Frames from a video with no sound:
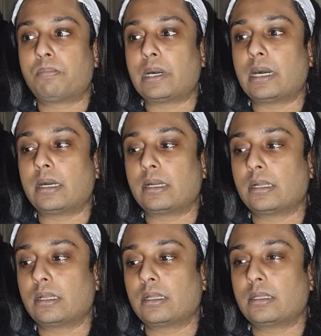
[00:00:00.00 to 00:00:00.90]
but
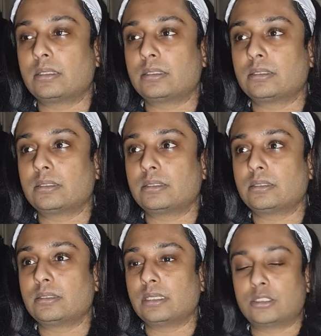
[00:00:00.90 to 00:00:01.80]

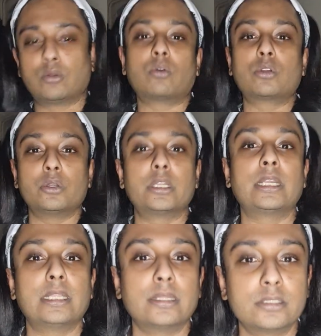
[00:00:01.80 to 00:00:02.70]
it's not good
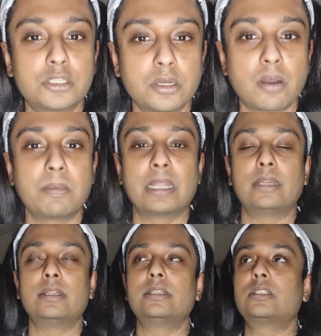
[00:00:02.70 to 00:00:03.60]
either. Do you know what I
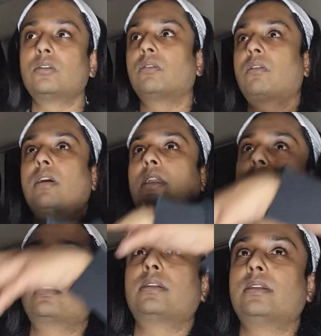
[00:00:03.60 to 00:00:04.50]
mean? It's not like,
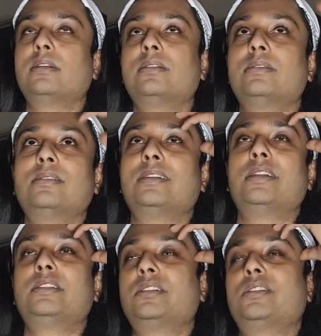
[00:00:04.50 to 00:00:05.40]

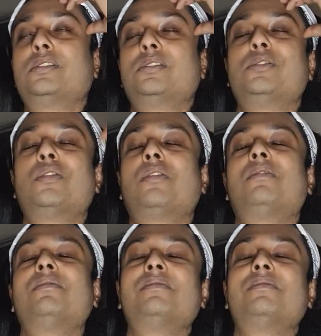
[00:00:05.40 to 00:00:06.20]
it's not